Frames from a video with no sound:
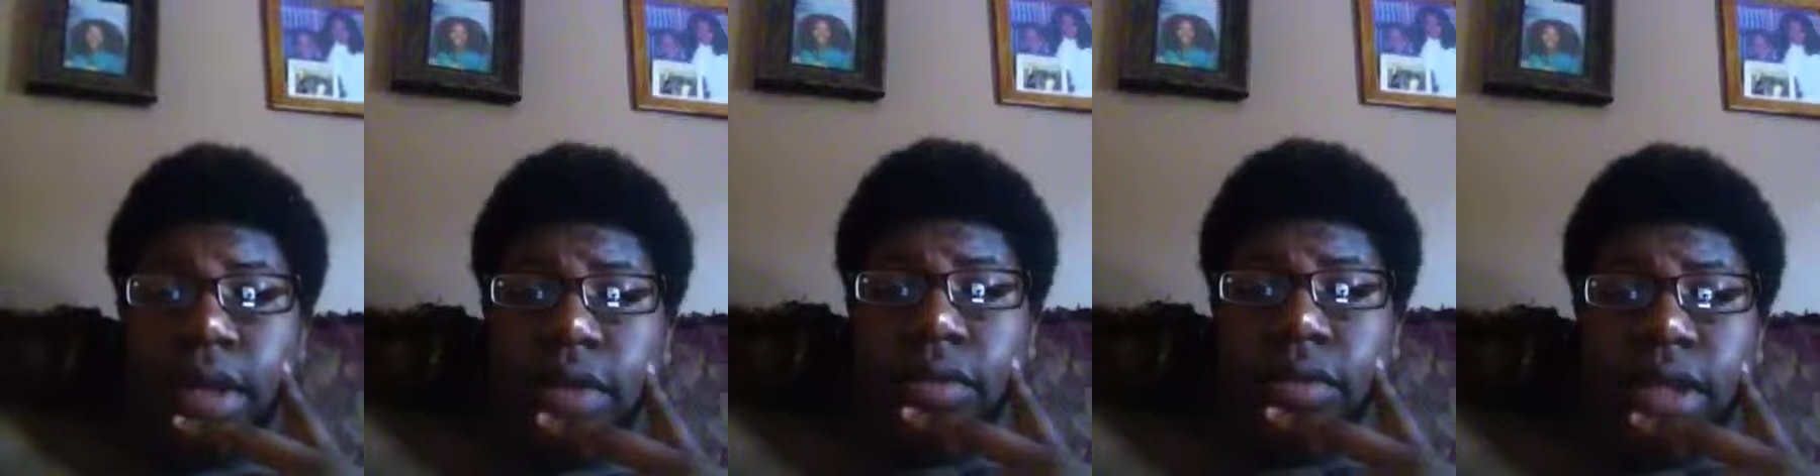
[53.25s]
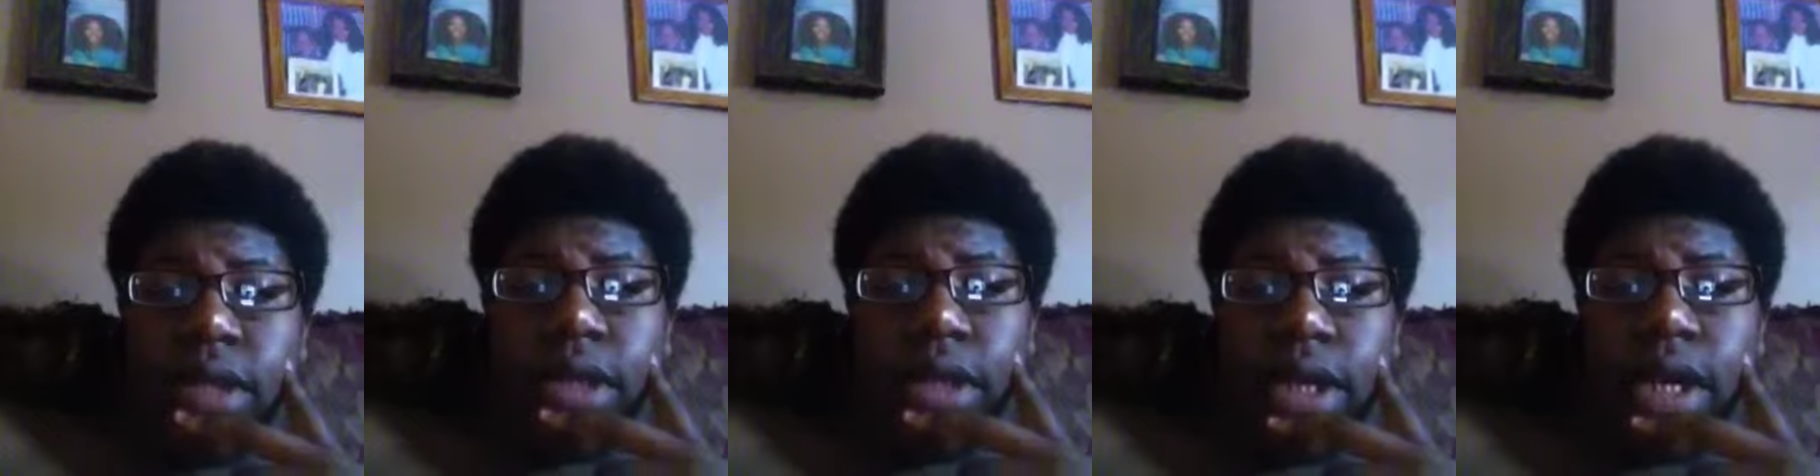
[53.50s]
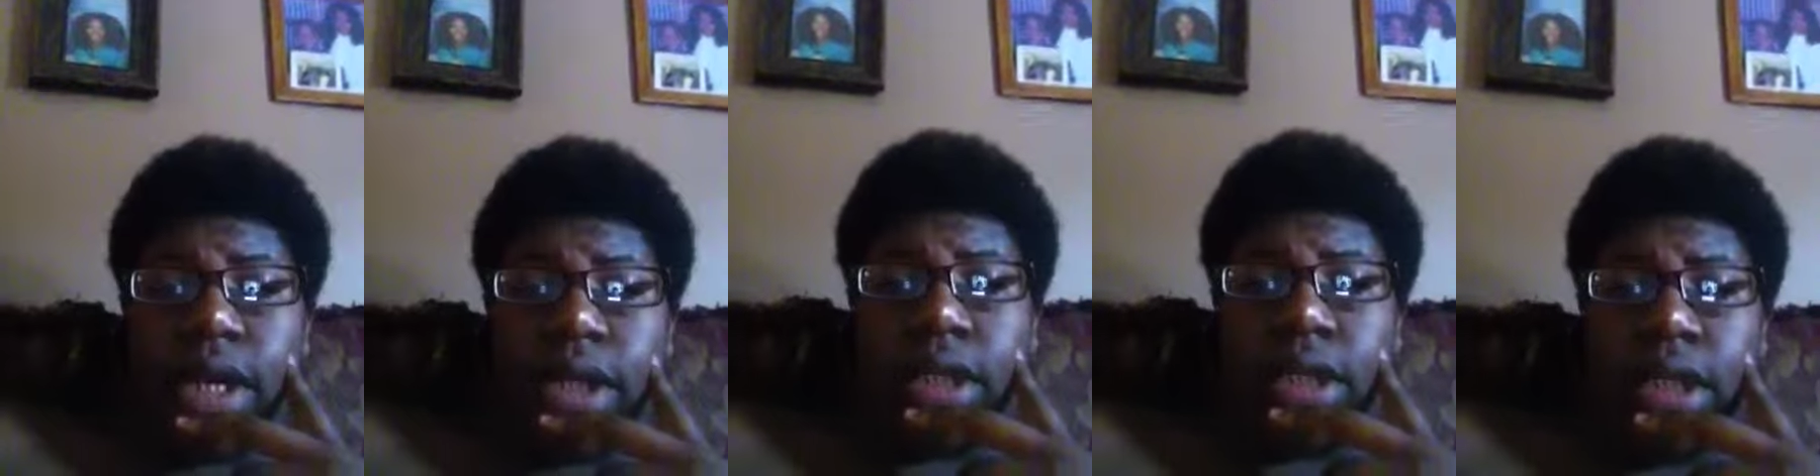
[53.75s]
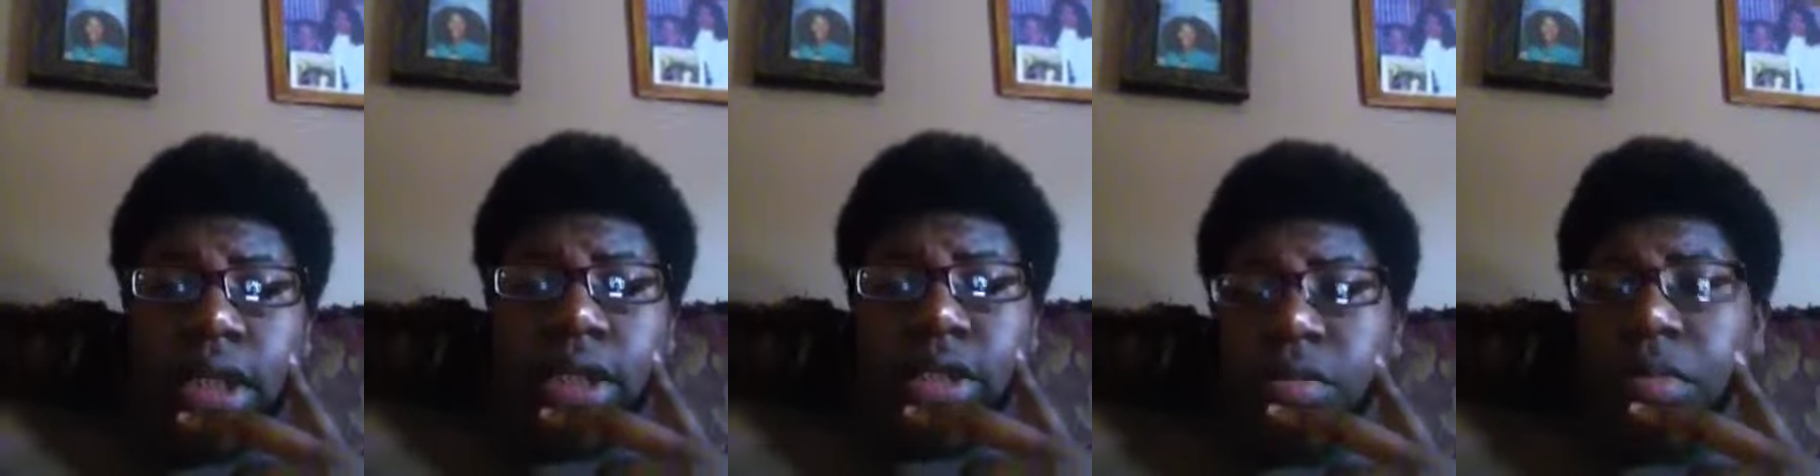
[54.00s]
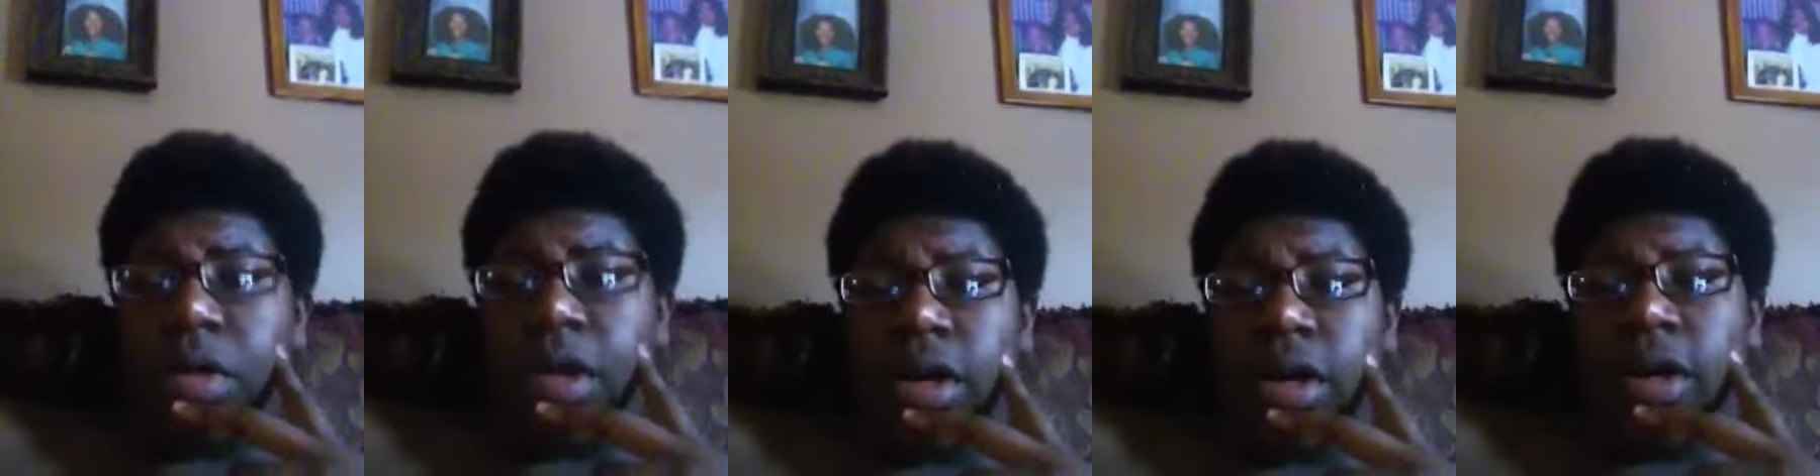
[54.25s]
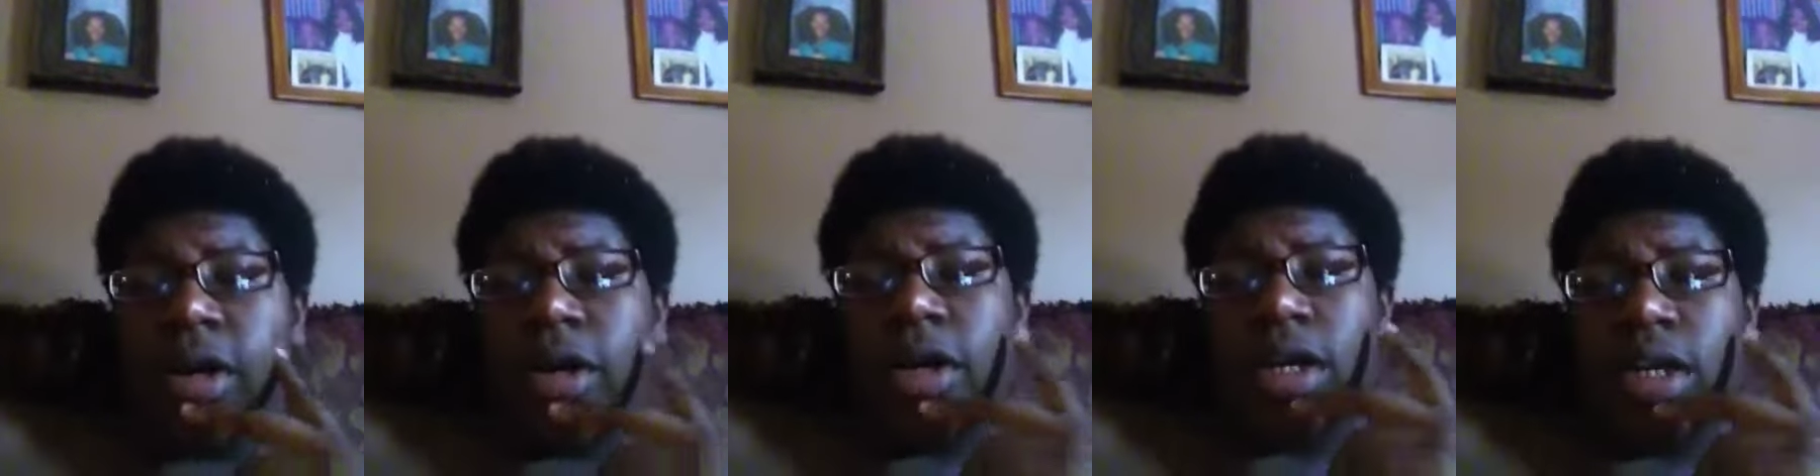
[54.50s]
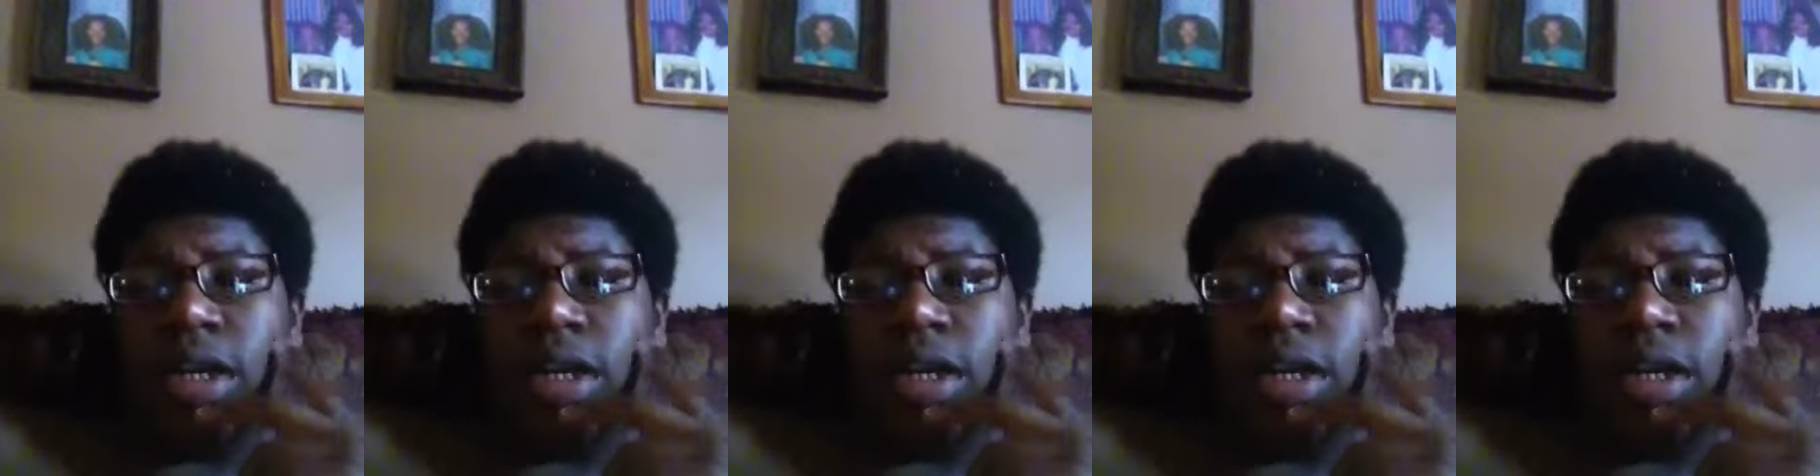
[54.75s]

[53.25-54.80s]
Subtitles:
everything kind of looks better.